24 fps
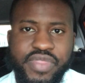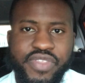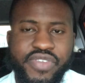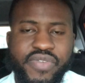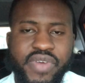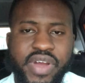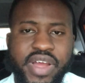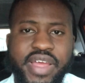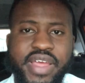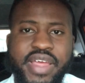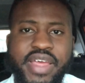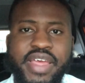
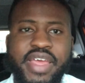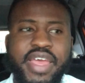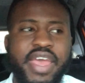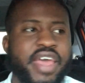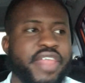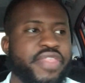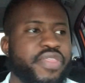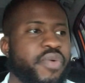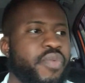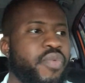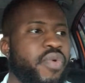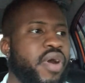right?
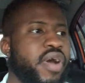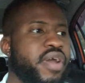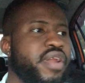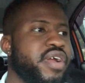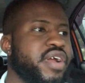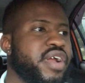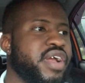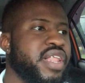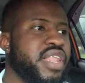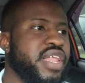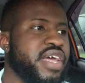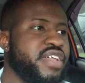And the water
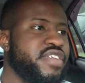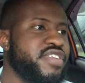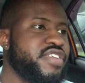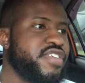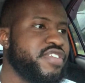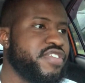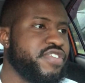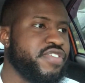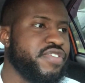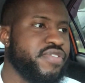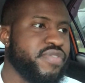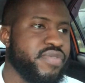
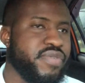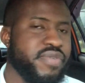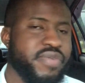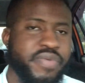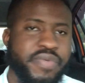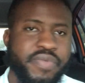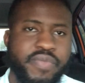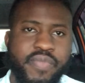cleanses you.